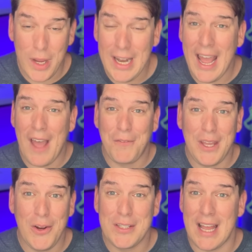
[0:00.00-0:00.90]
and a half
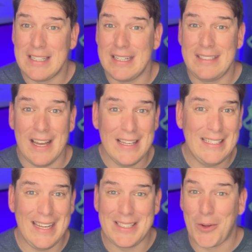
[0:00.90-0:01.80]
years as it does
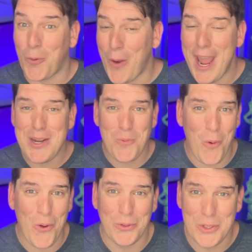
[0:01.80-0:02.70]
its grand
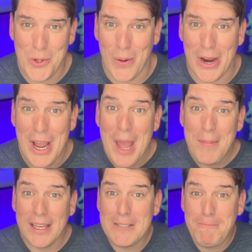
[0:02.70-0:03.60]
world tour
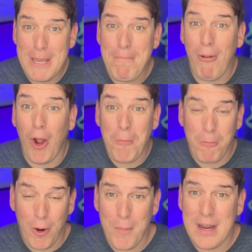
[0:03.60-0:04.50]
because people are
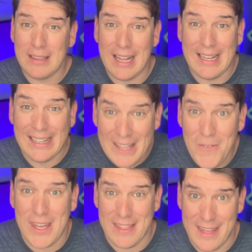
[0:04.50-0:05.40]
permanently
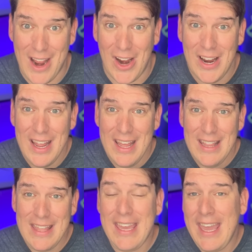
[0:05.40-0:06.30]
living there.
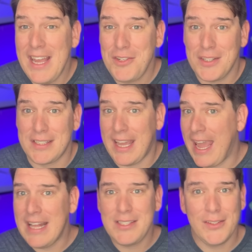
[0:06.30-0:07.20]
They can't just
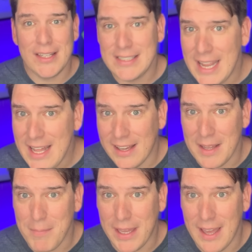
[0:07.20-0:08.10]
cancel a
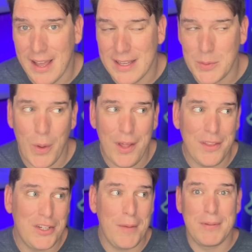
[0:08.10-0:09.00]
sailing because, well, the
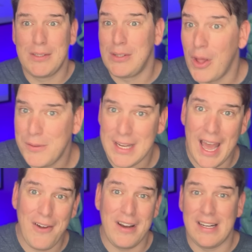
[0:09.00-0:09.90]
ship's slowed
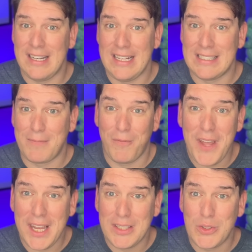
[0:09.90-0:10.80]
down and it needs
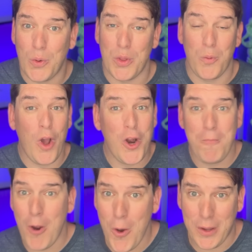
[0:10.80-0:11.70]
fixed or the rudder
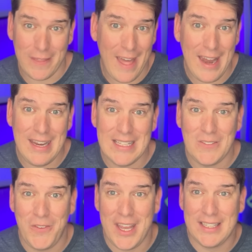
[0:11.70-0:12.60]
broke and that needs
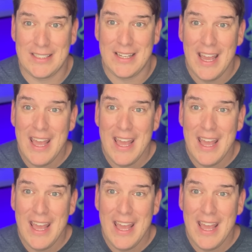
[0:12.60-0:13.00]
fixed.